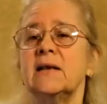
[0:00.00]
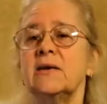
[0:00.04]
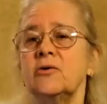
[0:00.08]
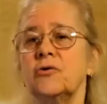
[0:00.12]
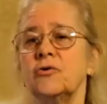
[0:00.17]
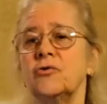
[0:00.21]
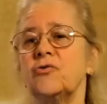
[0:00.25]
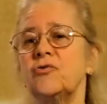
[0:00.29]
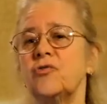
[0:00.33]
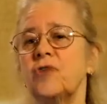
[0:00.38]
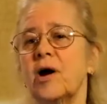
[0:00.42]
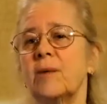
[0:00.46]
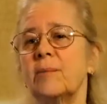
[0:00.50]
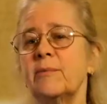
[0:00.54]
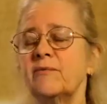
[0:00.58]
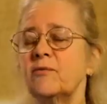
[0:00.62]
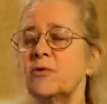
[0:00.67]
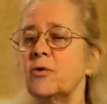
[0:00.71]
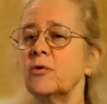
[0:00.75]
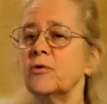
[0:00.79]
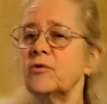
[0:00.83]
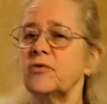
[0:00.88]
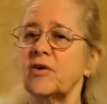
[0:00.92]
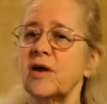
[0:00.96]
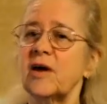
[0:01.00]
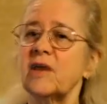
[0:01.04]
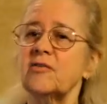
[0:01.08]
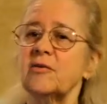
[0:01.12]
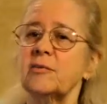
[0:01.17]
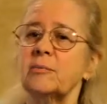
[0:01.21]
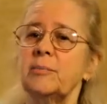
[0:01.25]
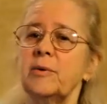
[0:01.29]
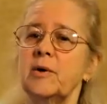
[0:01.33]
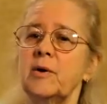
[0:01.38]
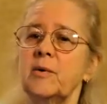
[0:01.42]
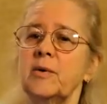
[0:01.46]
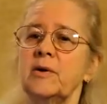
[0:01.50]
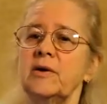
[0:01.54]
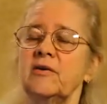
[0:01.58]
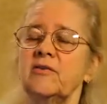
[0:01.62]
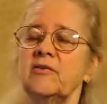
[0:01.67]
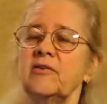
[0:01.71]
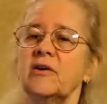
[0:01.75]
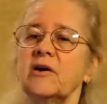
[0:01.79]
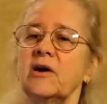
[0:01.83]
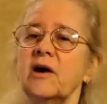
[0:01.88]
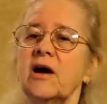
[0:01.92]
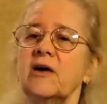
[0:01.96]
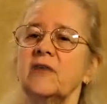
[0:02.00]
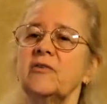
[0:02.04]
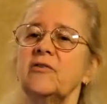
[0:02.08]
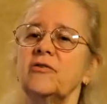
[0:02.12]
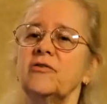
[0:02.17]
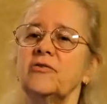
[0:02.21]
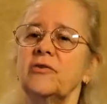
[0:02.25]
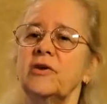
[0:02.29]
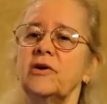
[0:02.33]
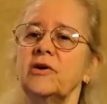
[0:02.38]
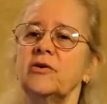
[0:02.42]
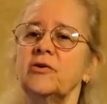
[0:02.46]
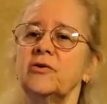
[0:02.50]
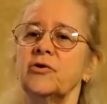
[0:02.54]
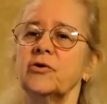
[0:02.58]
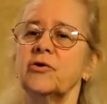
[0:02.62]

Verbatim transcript: Your job, of course, as a poet is to concentrate on